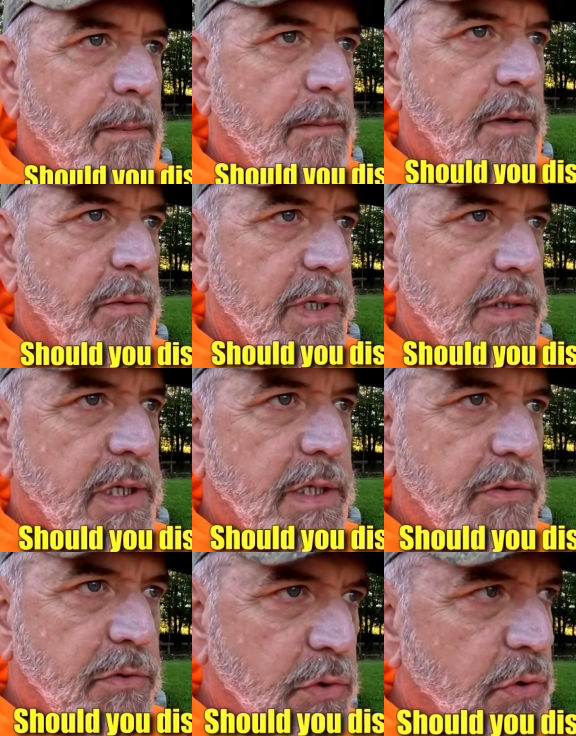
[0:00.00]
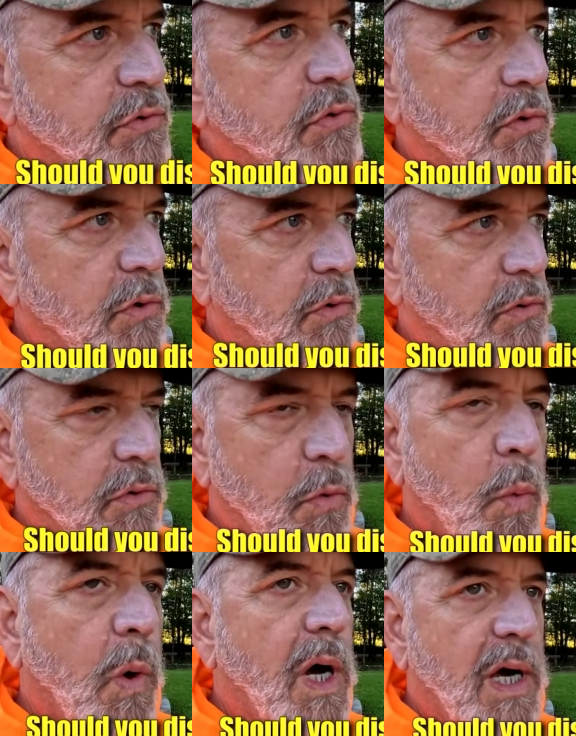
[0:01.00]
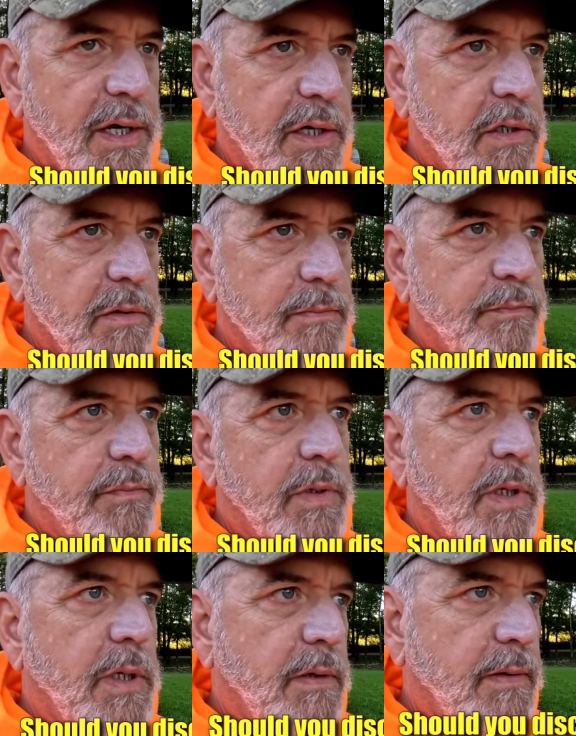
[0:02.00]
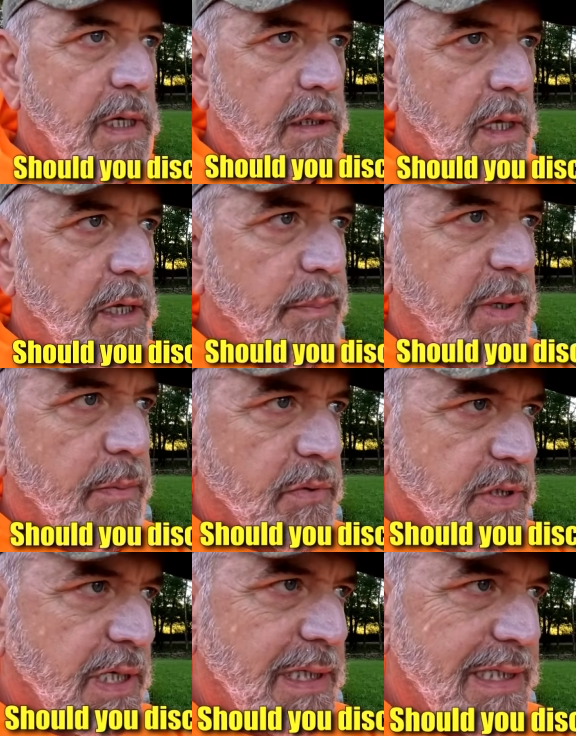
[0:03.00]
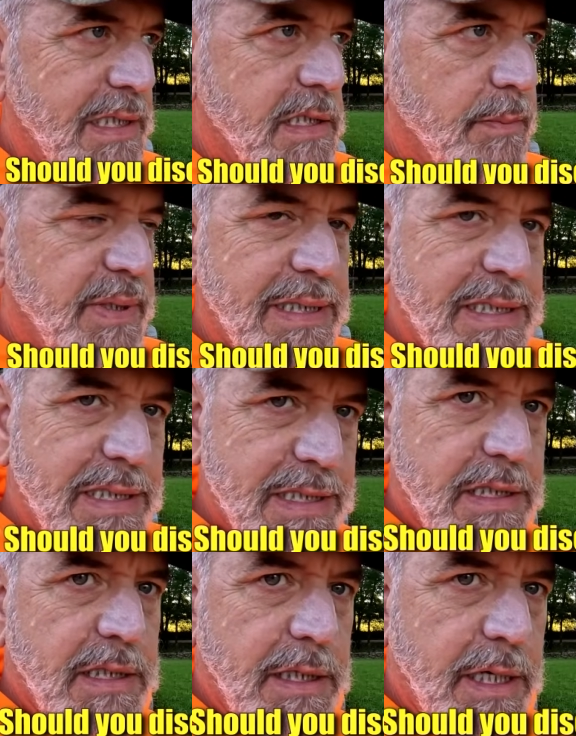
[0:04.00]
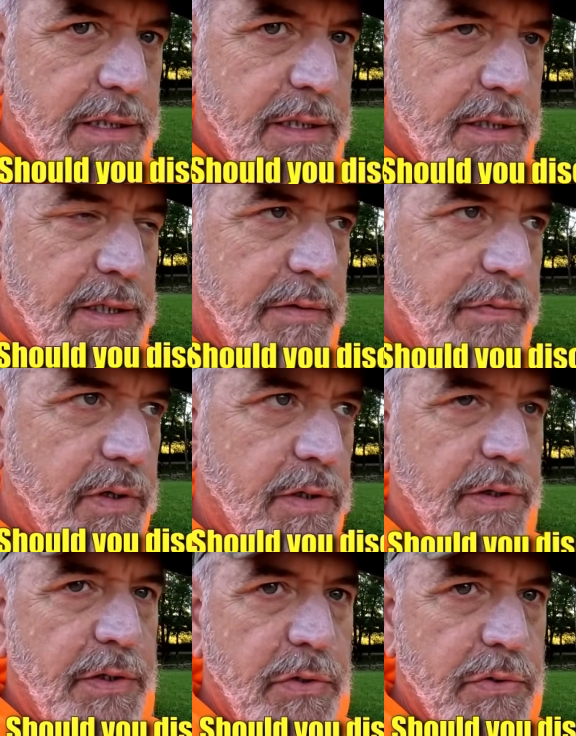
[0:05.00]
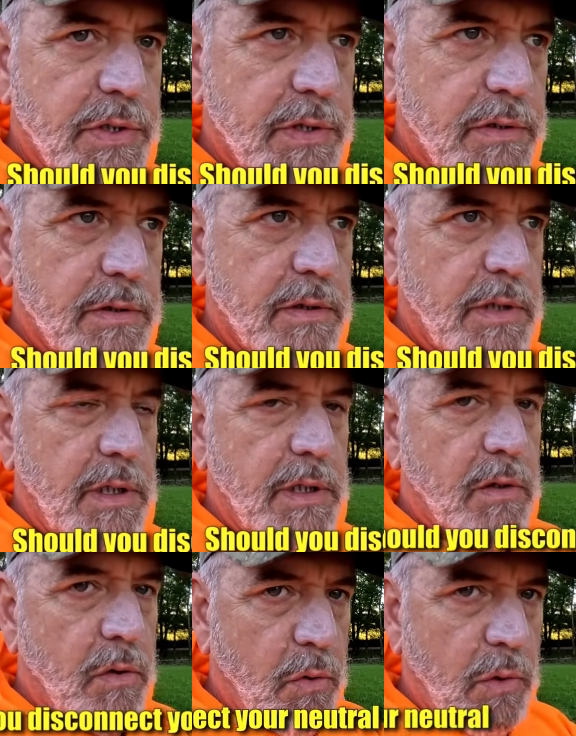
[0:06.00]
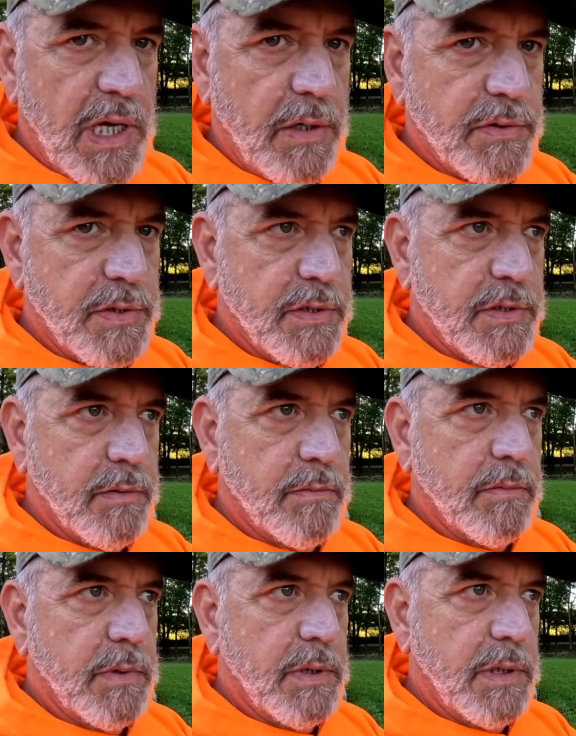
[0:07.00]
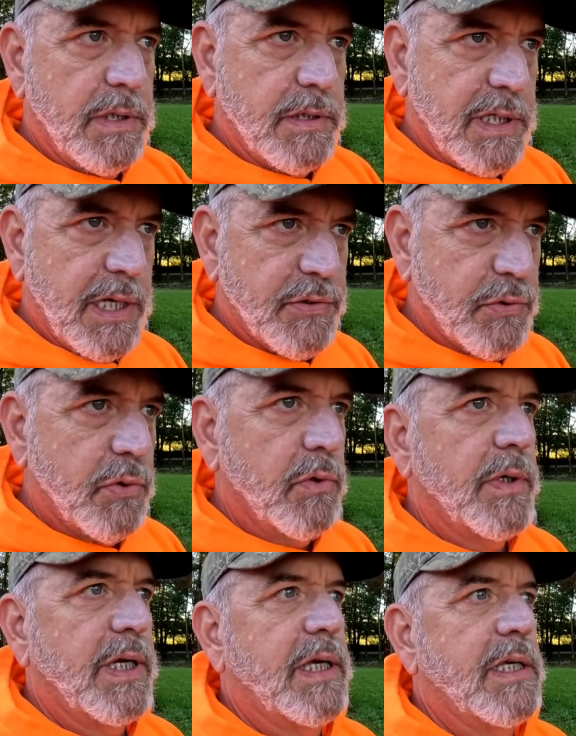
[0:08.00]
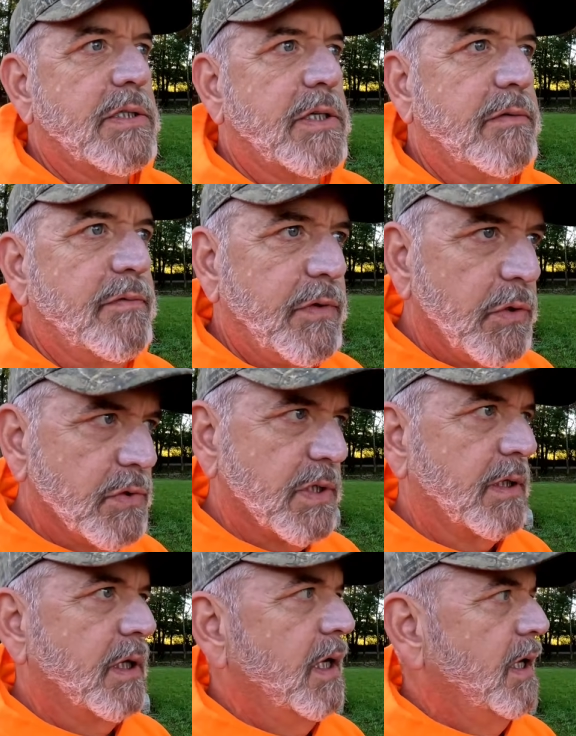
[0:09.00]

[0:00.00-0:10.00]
there is a neutral wire that a lot of people say needs to be disconnected if you're gonna use it in a whole house system. Is that true? And it gets confusing.